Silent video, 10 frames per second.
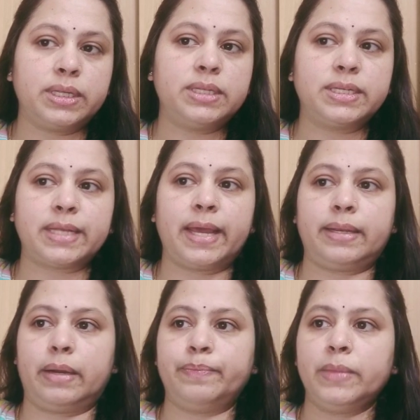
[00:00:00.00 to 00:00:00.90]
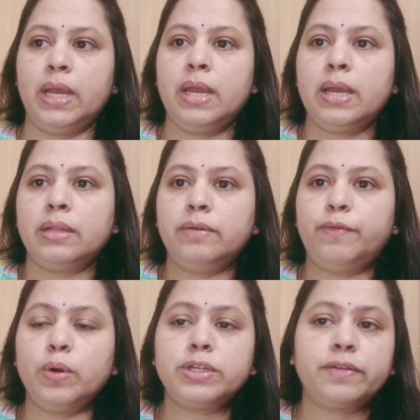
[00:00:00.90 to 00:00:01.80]
in this area. The
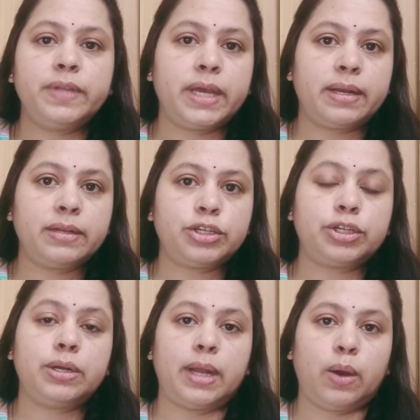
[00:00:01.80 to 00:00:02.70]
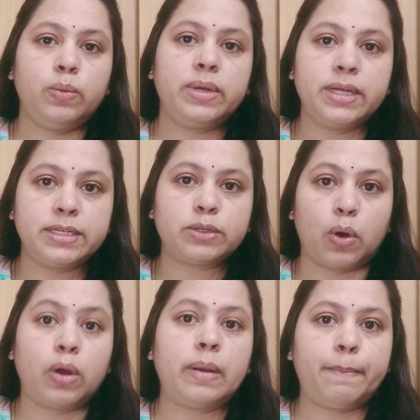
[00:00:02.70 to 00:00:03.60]
focus of the attention now is
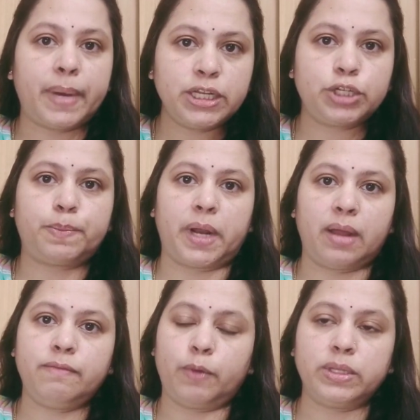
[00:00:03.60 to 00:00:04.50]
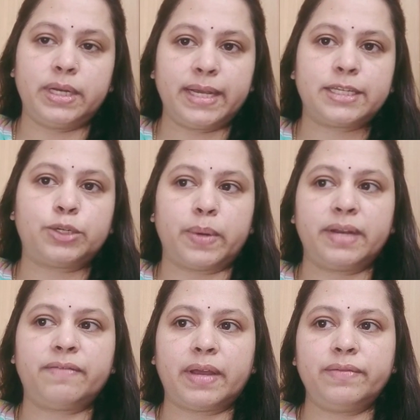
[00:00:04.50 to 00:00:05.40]
on Panch Pran for the next
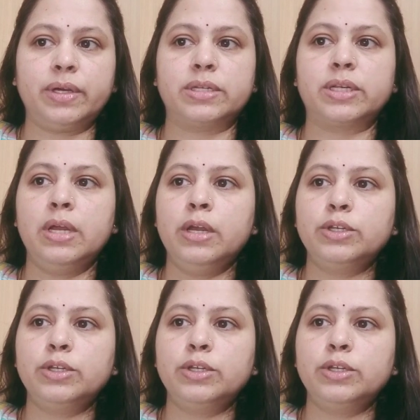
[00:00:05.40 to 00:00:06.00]
25 years.